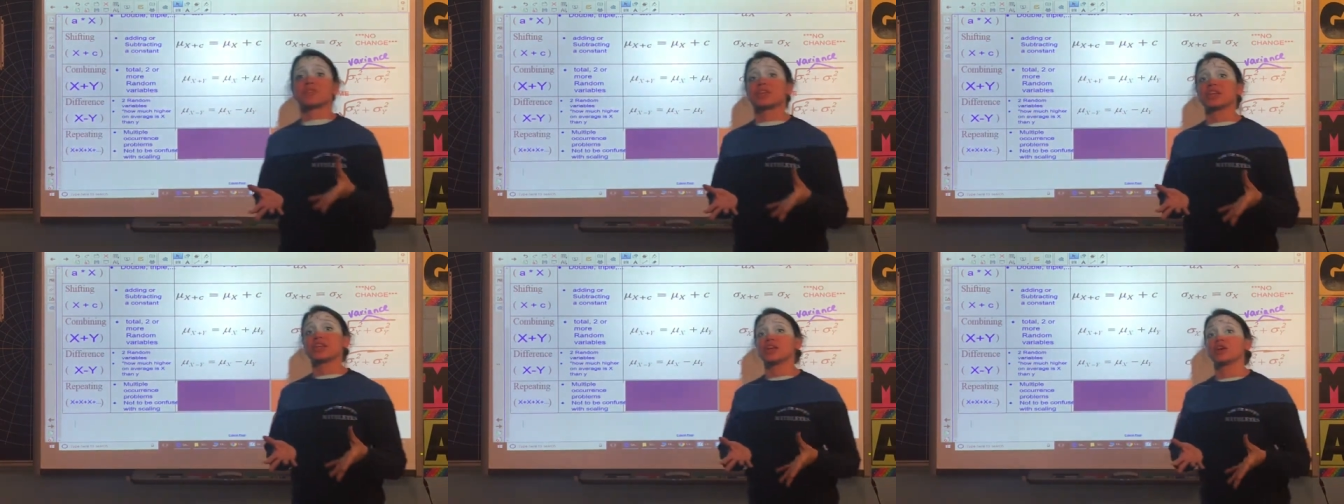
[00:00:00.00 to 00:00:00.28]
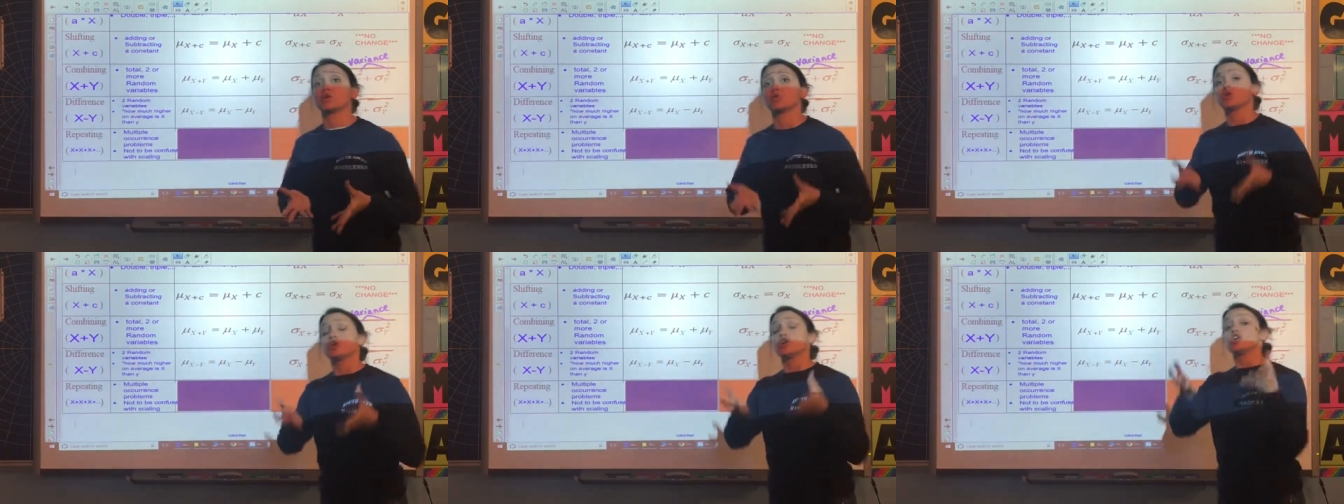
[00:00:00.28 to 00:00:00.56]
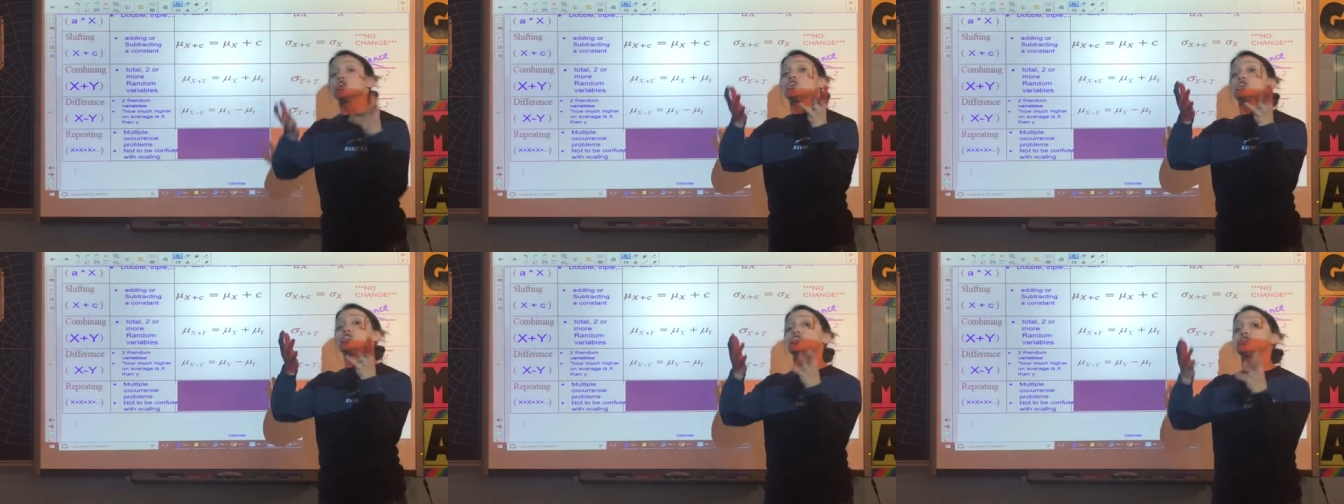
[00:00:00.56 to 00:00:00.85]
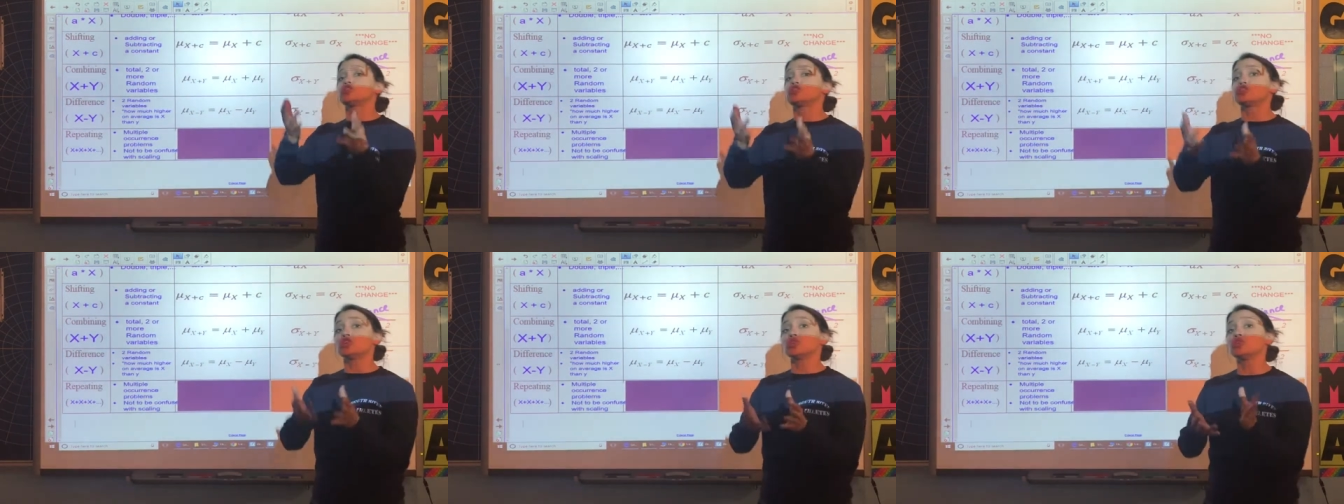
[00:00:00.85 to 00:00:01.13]
video.
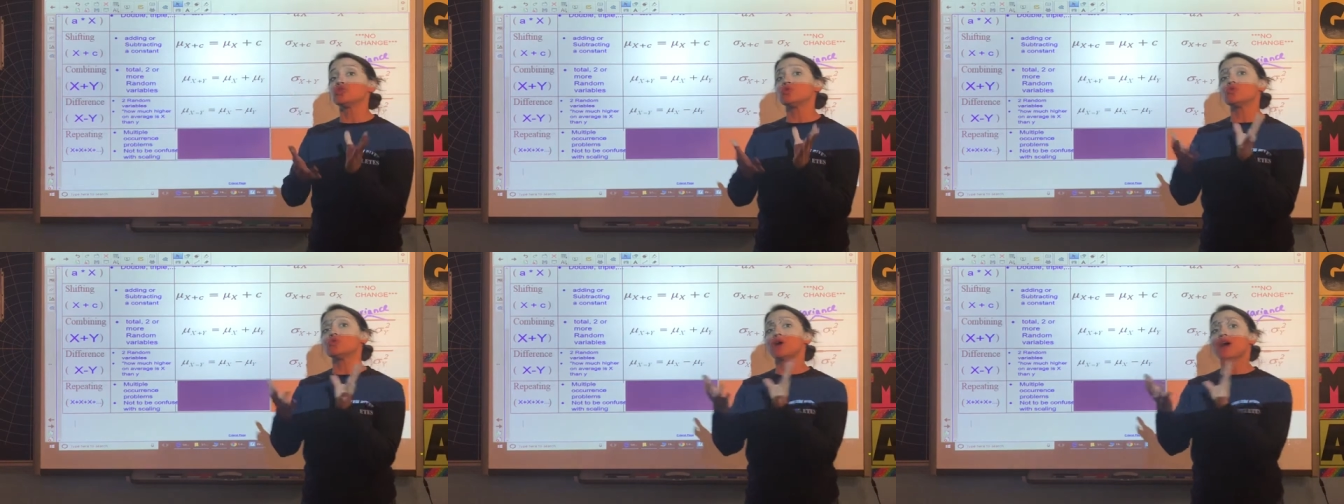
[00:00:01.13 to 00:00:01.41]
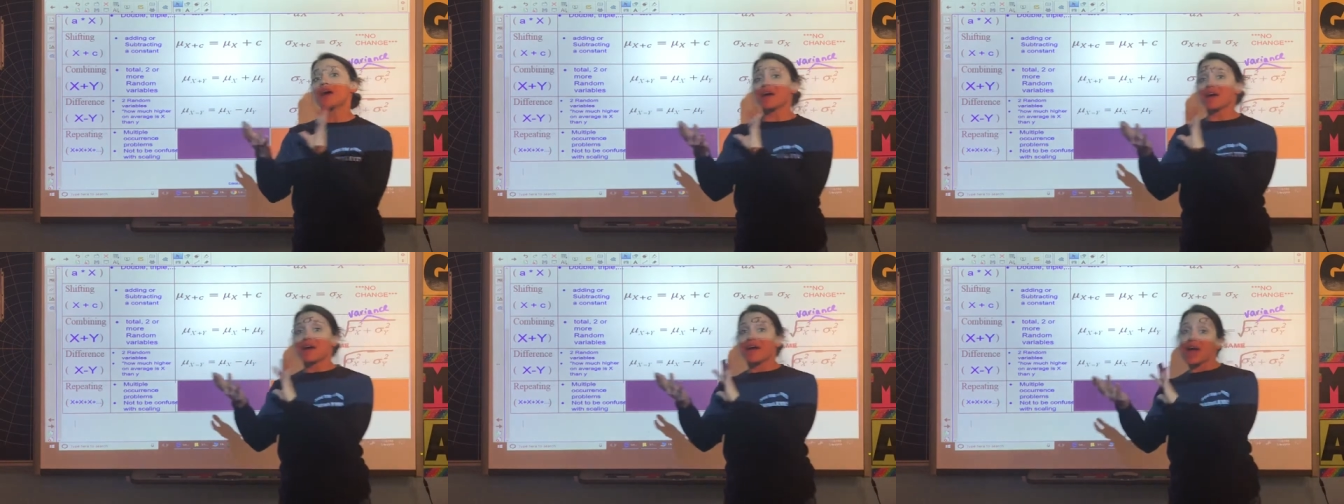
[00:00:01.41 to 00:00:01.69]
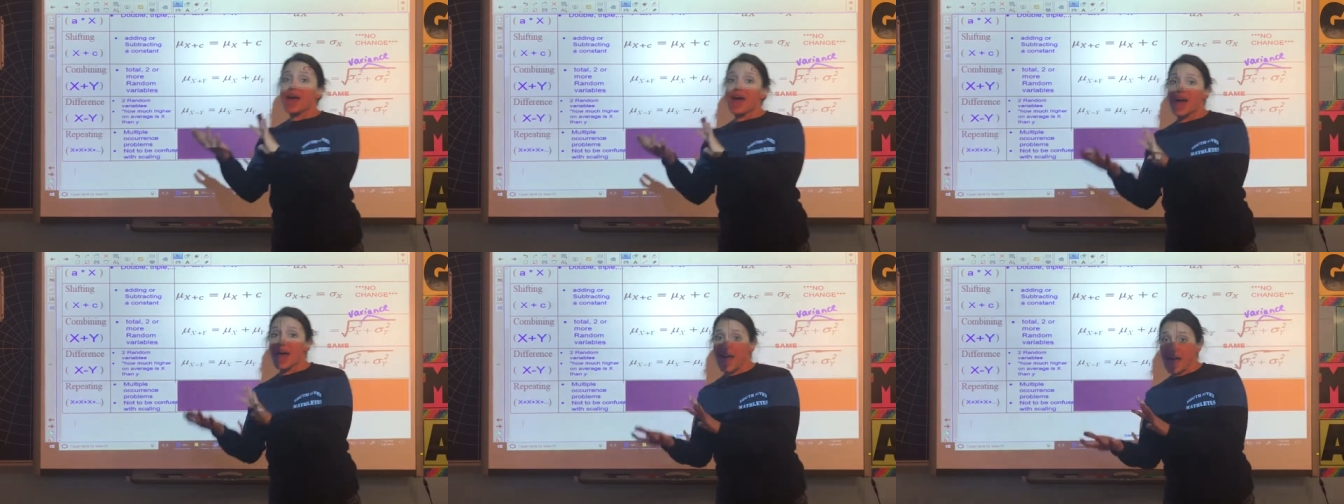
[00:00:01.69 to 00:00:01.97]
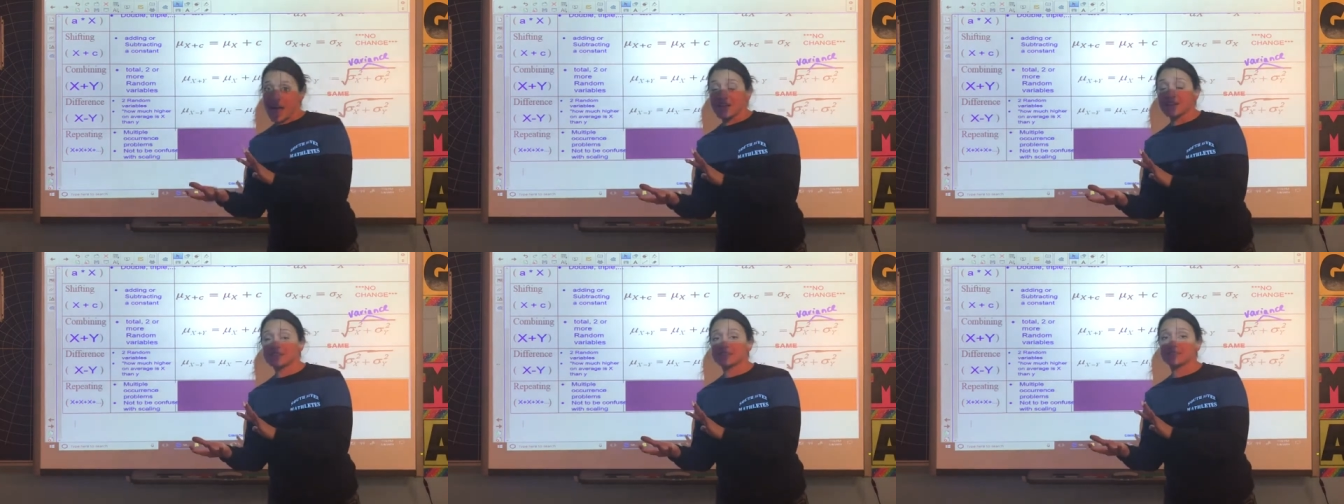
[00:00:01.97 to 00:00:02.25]
2x,
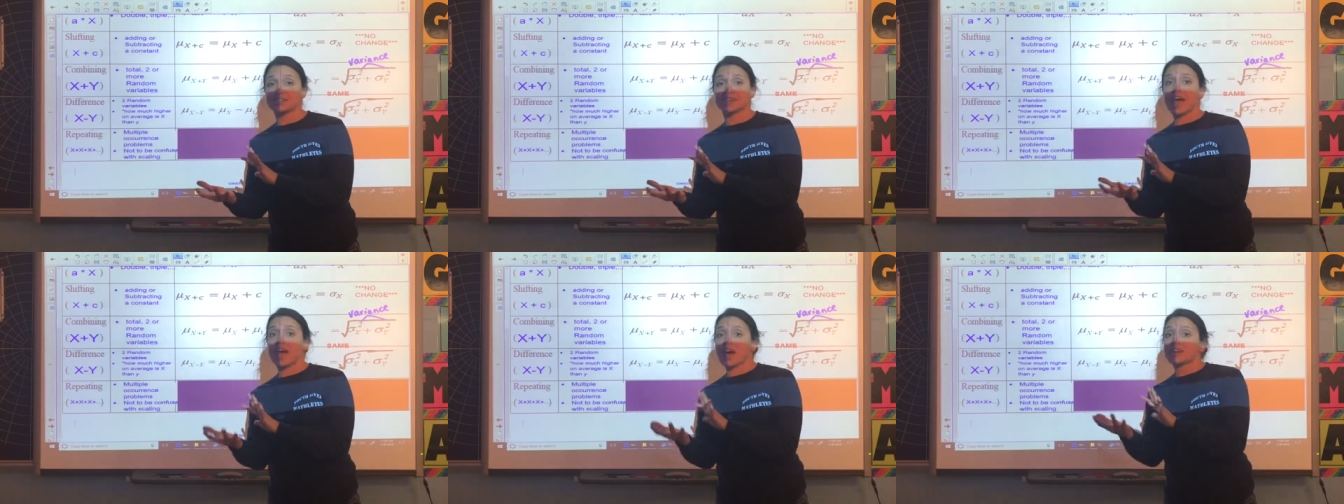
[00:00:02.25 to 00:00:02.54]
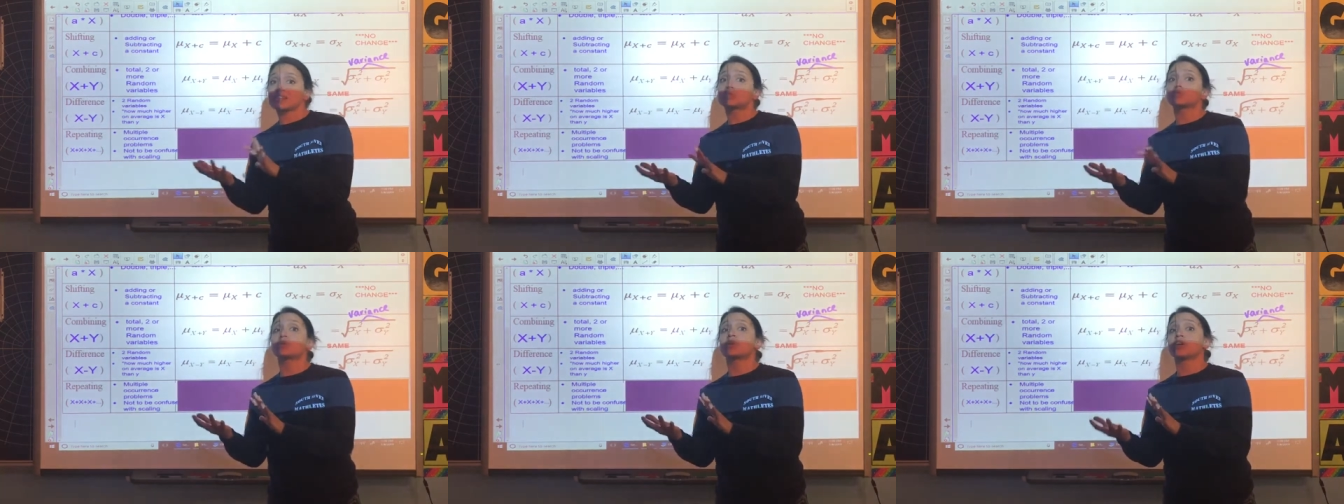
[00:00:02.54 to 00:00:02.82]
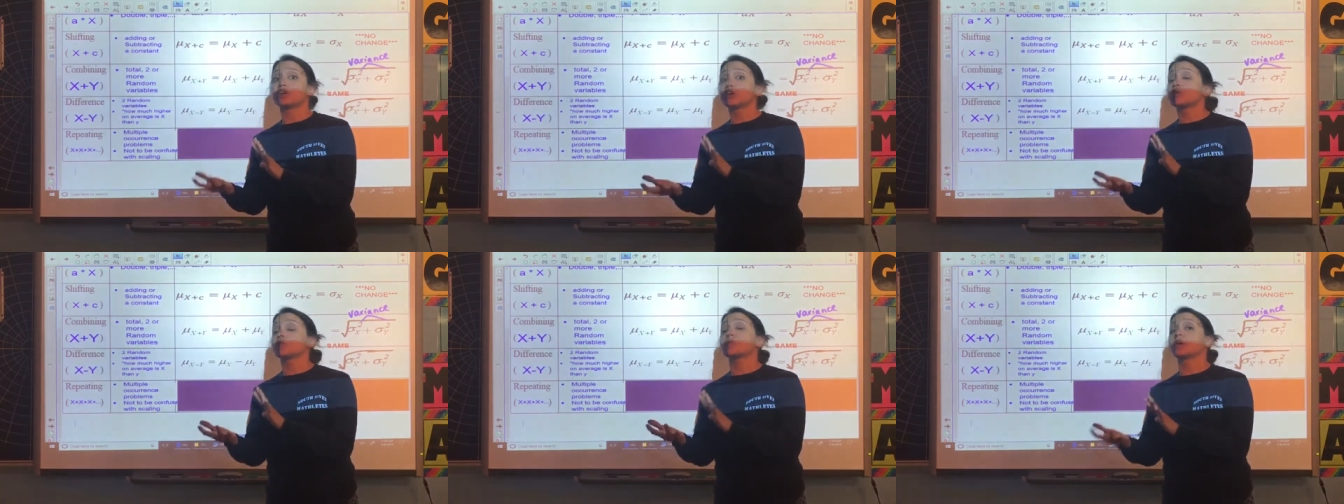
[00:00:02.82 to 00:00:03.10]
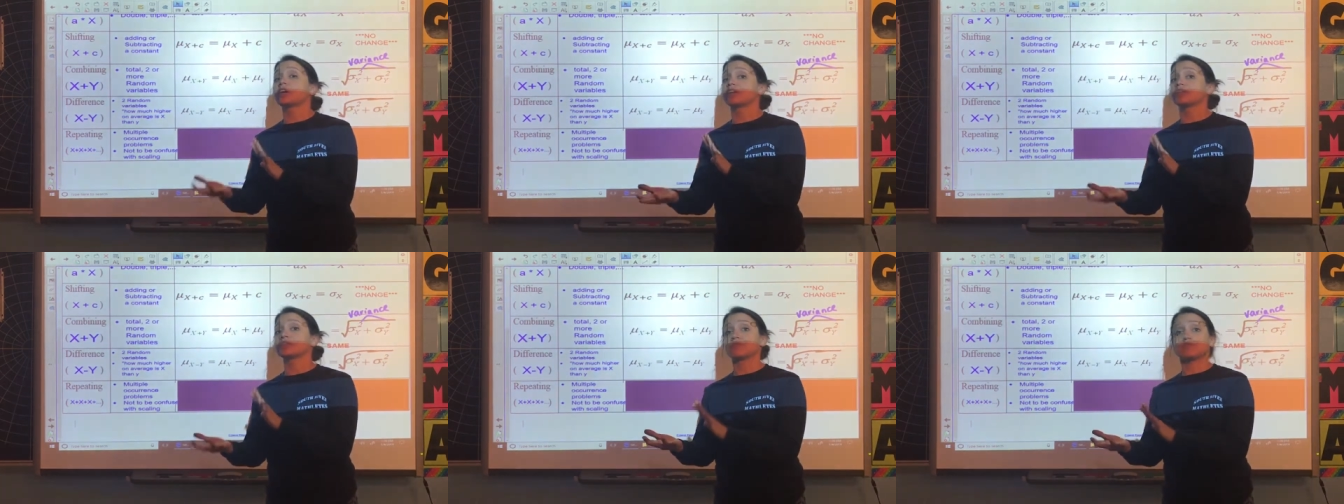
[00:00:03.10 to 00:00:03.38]
x being a
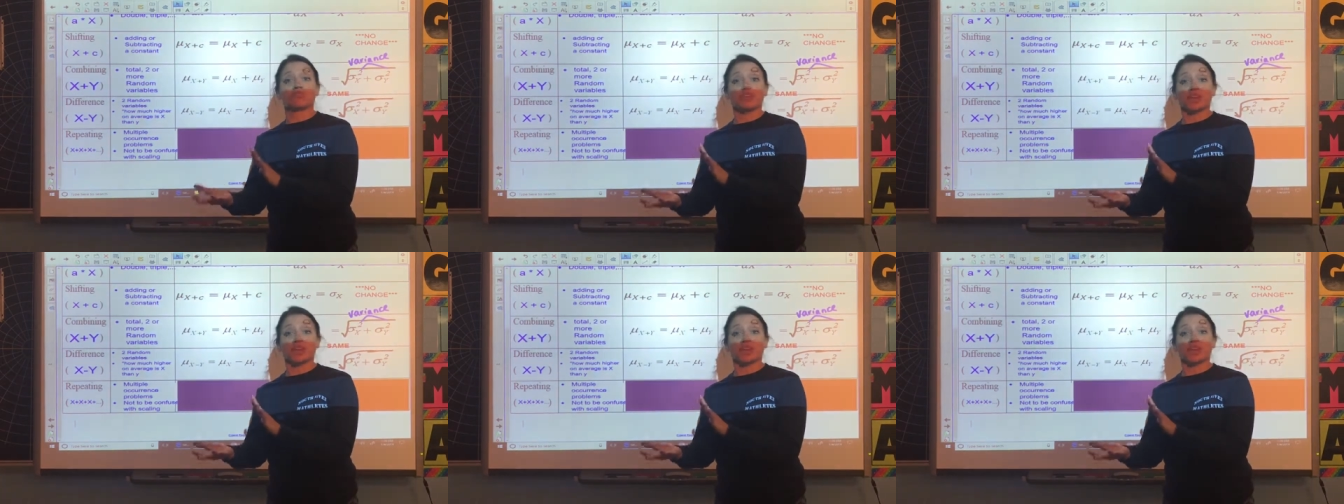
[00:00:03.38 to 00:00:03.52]
random